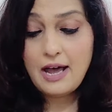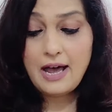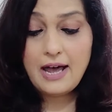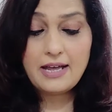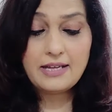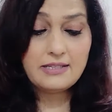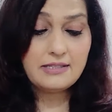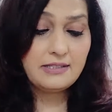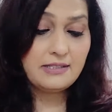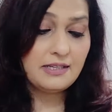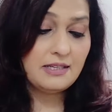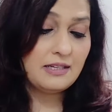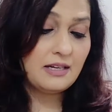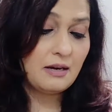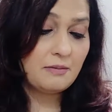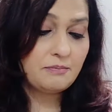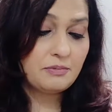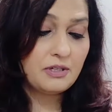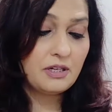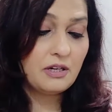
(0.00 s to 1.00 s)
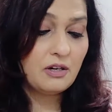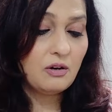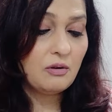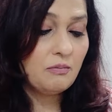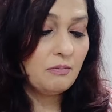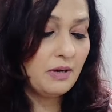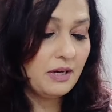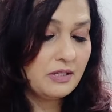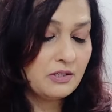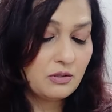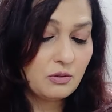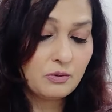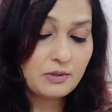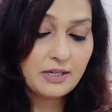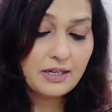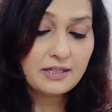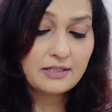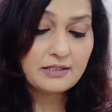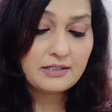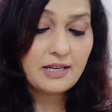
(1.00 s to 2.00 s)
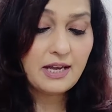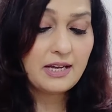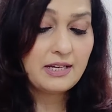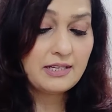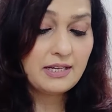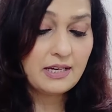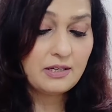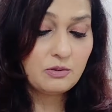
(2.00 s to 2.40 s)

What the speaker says: has seen up till now my zodiac sign,